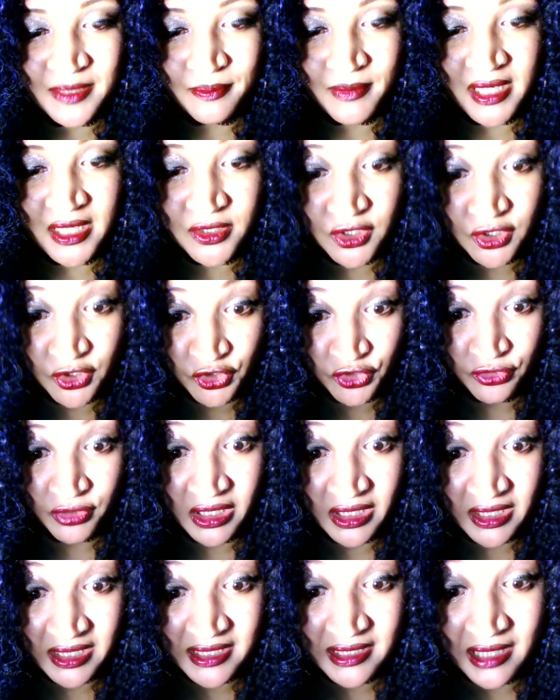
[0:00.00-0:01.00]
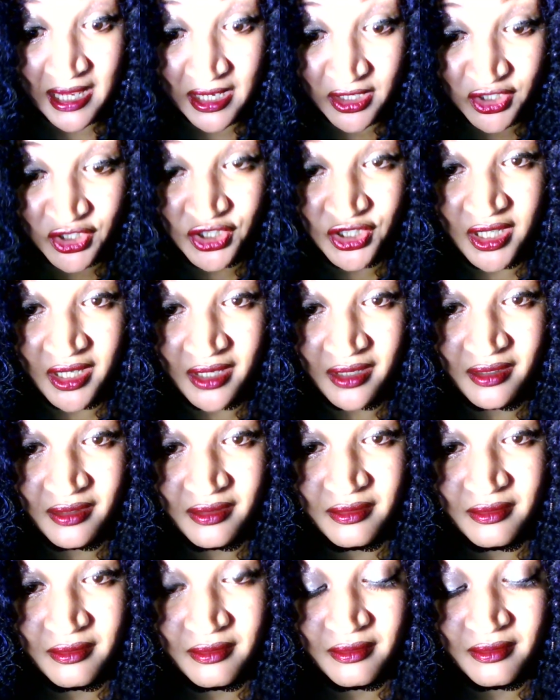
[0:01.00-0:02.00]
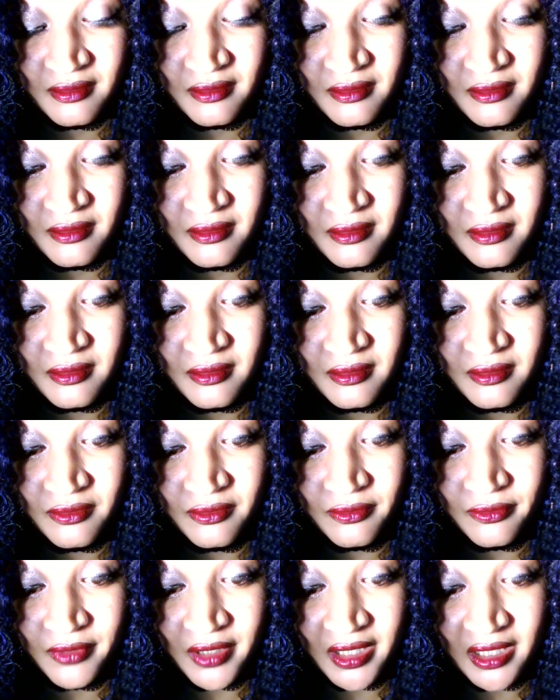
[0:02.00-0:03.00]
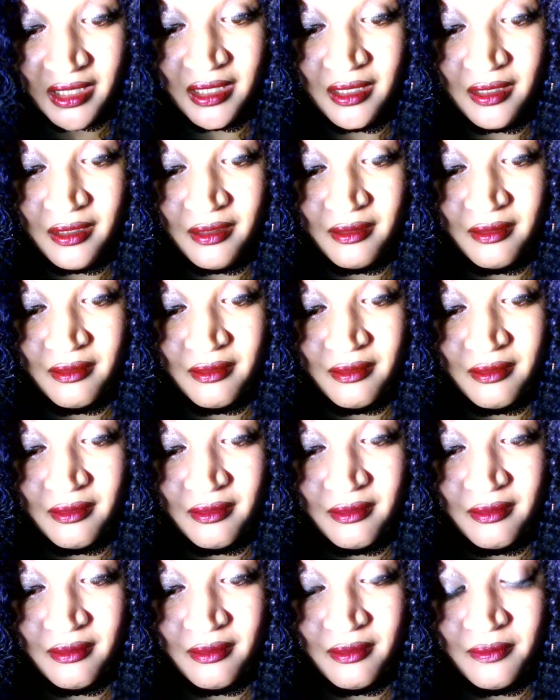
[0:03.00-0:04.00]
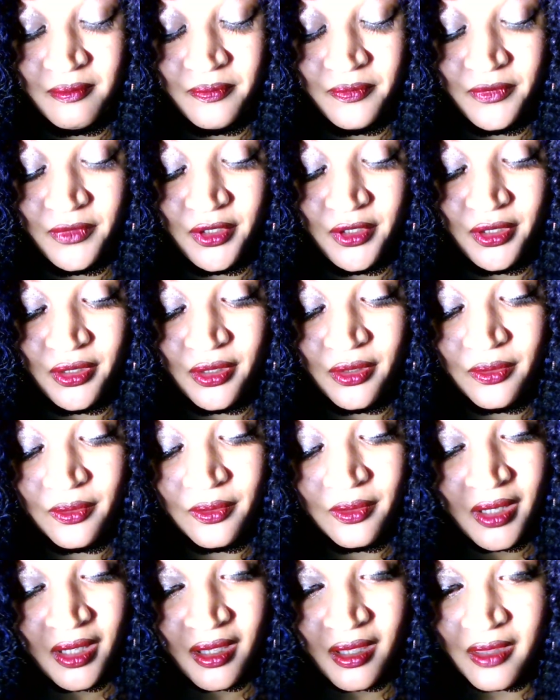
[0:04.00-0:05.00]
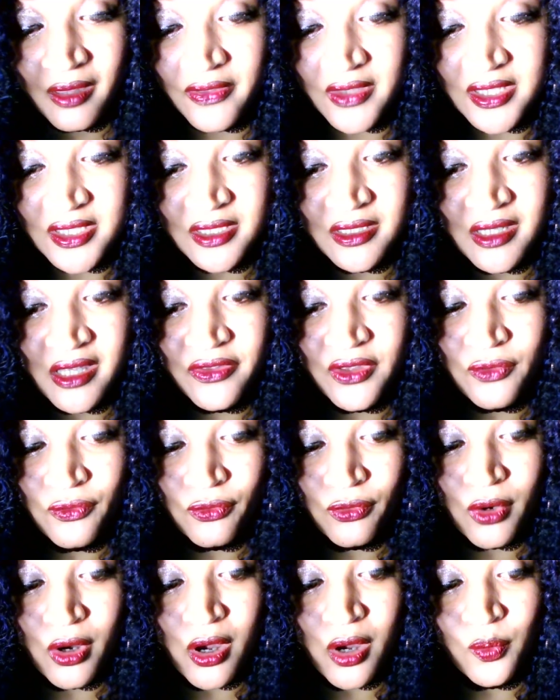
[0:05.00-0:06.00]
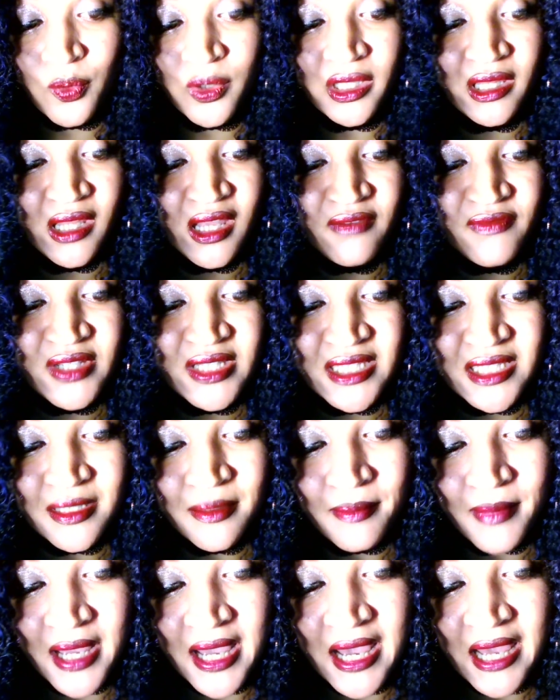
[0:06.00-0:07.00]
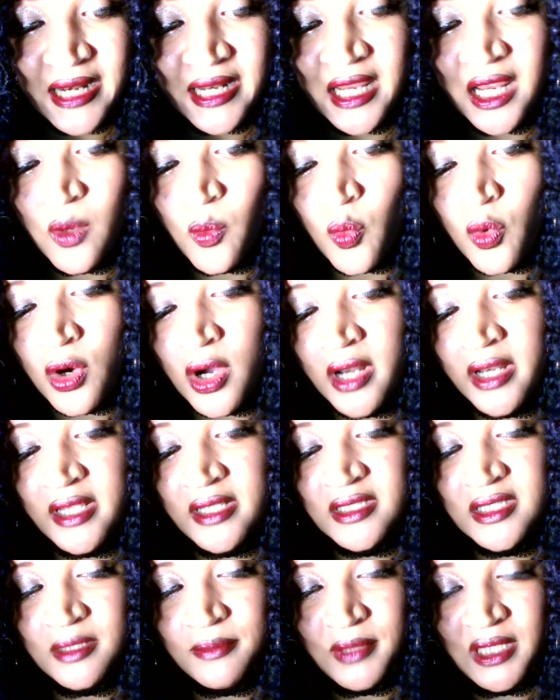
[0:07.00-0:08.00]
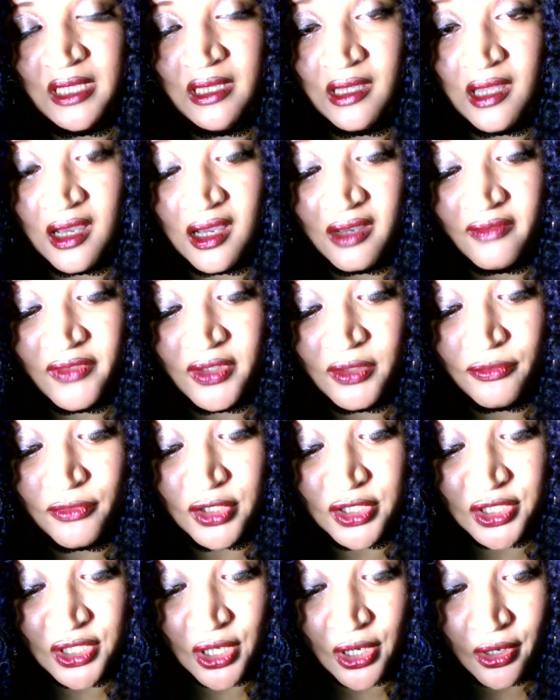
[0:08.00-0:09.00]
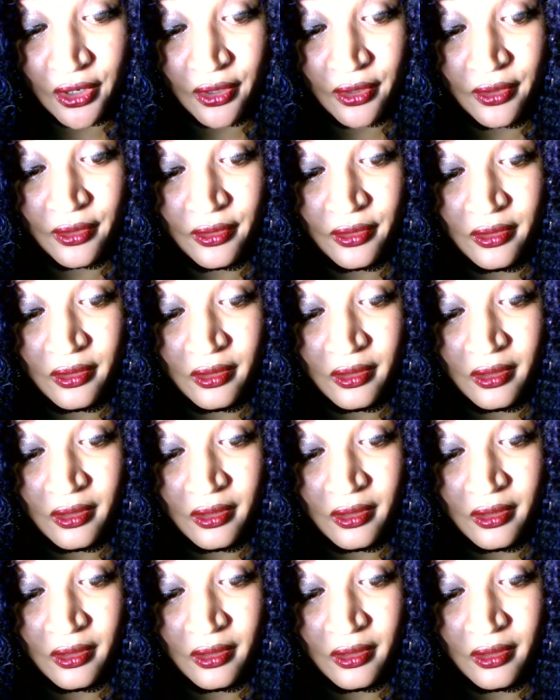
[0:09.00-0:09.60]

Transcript: men to treat us like shit, really, you know. There's nothing wrong with loving somebody and wanting to be loved in return.